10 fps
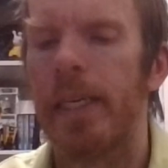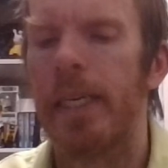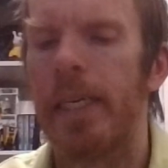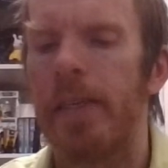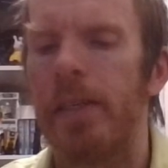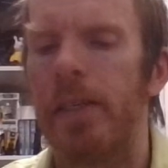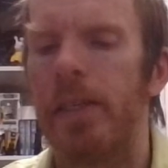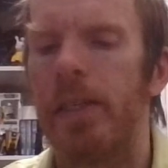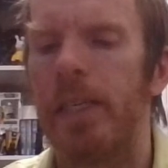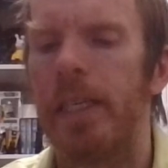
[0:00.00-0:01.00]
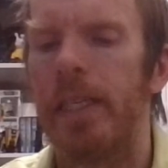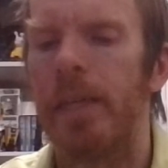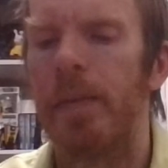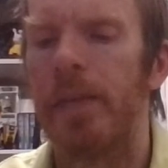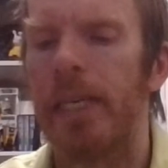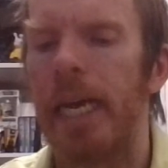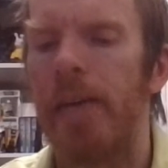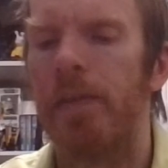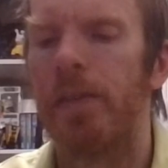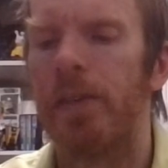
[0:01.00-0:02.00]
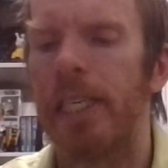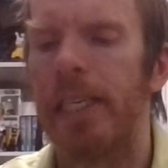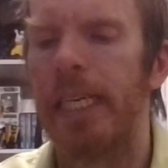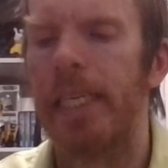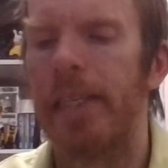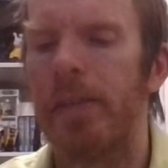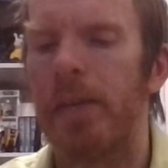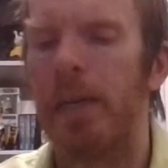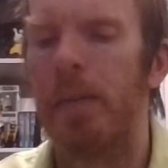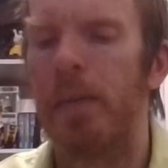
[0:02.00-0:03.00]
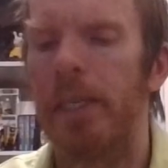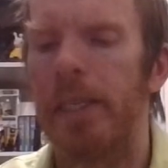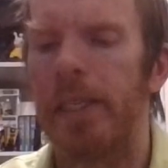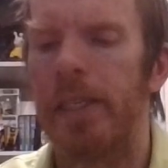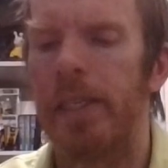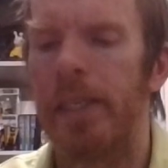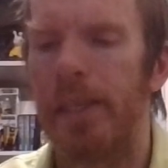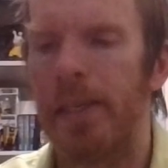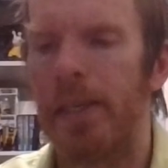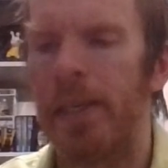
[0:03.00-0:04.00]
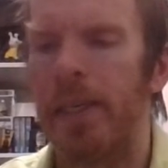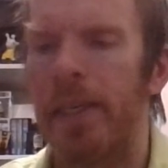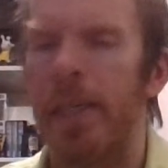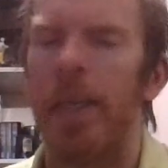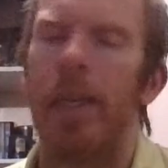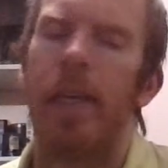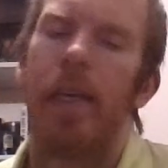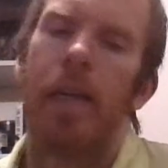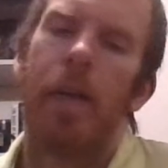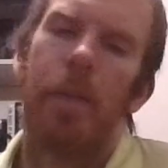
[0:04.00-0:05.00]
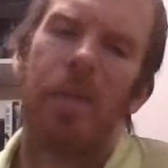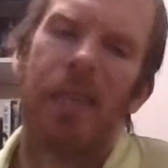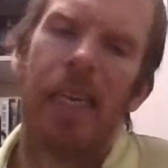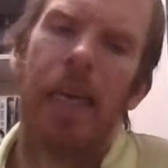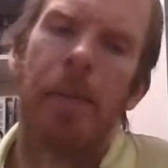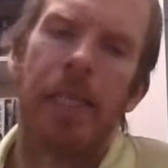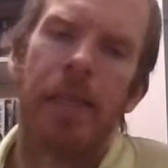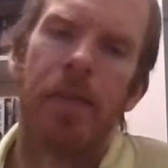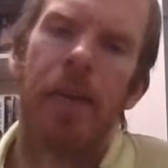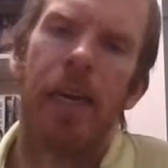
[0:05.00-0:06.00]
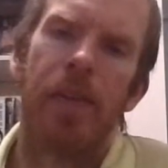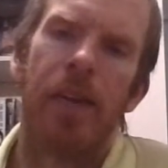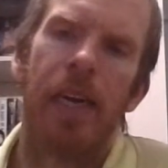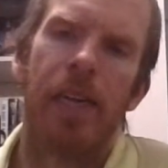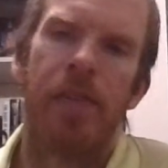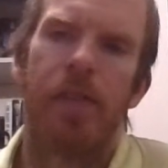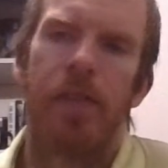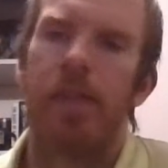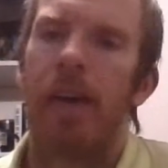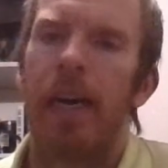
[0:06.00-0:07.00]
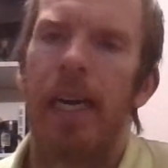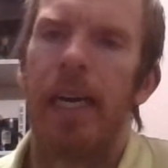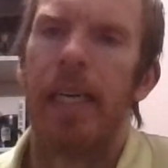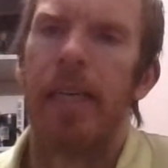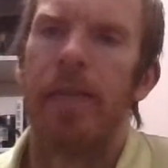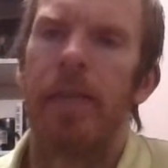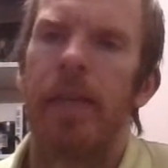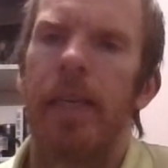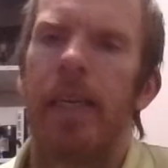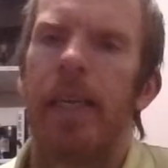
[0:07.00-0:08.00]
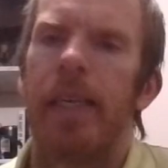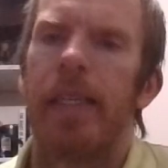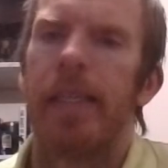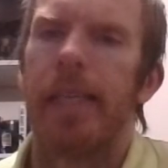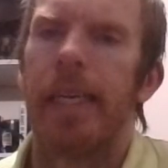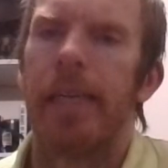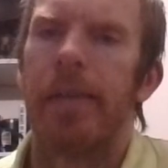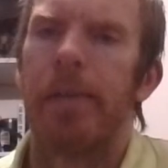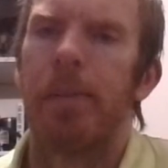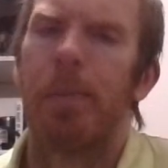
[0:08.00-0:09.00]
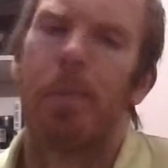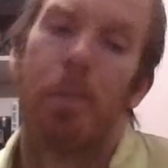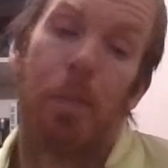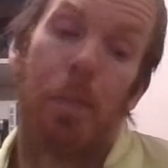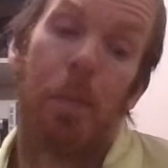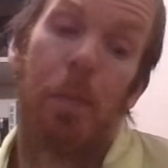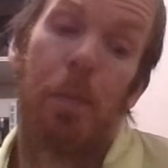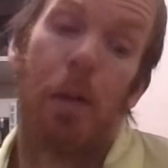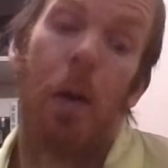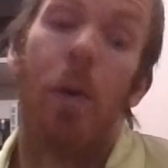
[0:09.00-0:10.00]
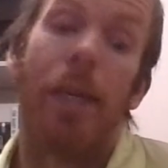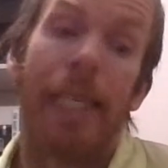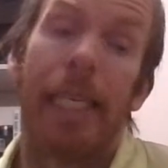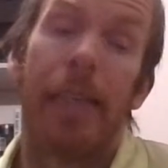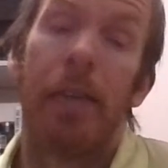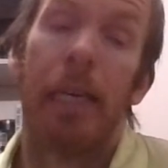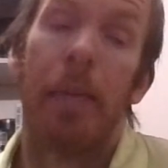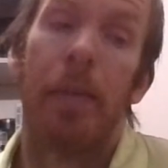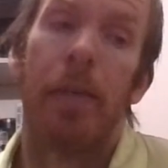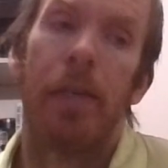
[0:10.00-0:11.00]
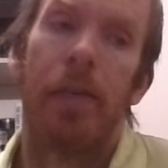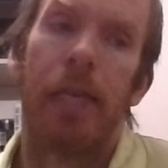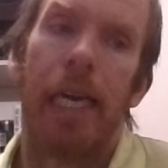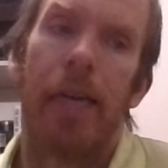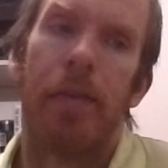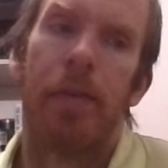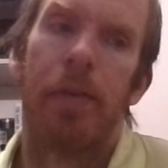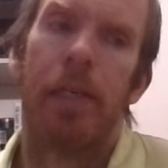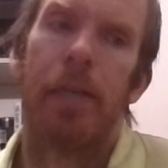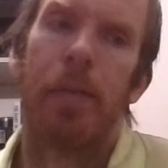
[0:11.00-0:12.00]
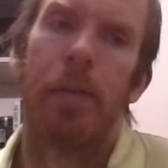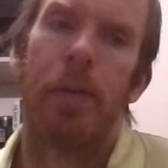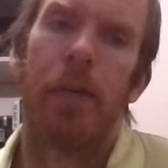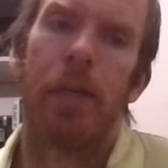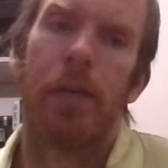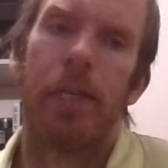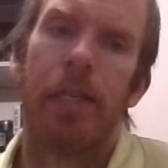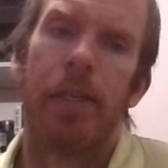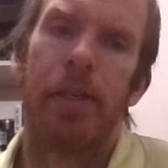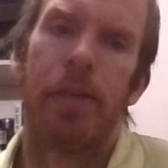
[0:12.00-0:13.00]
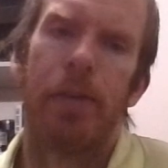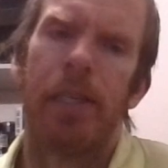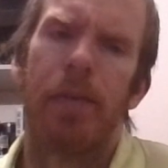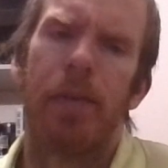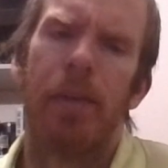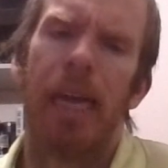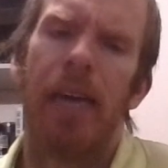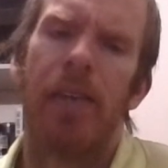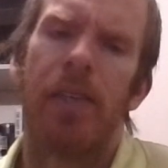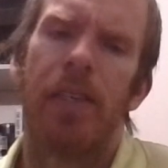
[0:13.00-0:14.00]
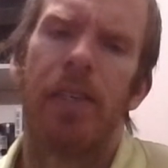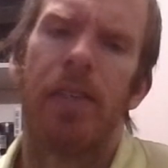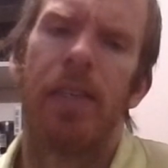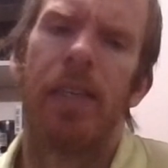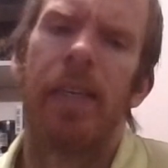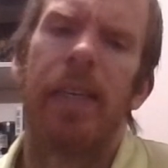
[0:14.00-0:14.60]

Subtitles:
Candlelit Cavalry gains trample until end of turn. I mean, a 5/5 for 5 that only gets trample if you have 3 or more creatures with different powers.